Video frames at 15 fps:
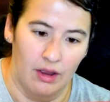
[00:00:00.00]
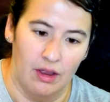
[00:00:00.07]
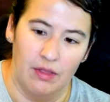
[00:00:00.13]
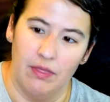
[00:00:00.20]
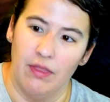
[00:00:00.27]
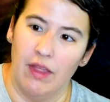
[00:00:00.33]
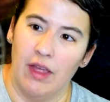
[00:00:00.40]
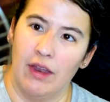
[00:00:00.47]

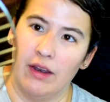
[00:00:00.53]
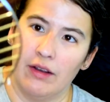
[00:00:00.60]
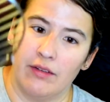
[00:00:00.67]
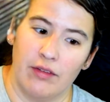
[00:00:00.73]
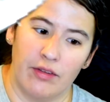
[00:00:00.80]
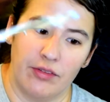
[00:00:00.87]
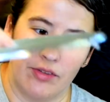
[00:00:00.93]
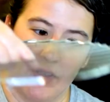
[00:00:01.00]
And then it
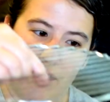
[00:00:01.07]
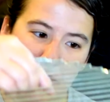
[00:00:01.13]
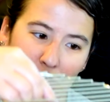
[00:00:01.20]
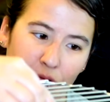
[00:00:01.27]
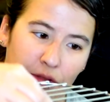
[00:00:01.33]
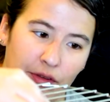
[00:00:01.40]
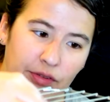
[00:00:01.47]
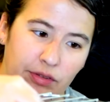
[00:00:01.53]
does
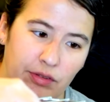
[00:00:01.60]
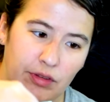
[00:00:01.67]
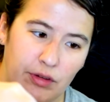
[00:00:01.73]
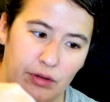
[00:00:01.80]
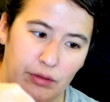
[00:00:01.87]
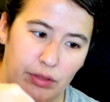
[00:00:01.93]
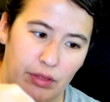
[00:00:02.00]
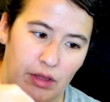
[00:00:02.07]
have this
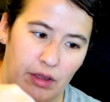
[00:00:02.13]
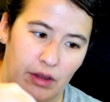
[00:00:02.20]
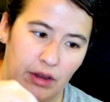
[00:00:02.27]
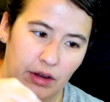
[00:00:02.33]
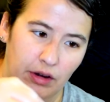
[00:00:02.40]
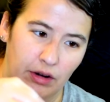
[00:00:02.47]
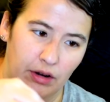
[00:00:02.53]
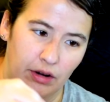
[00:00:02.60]
little thing
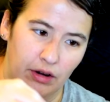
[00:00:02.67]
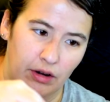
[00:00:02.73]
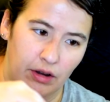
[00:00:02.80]
here,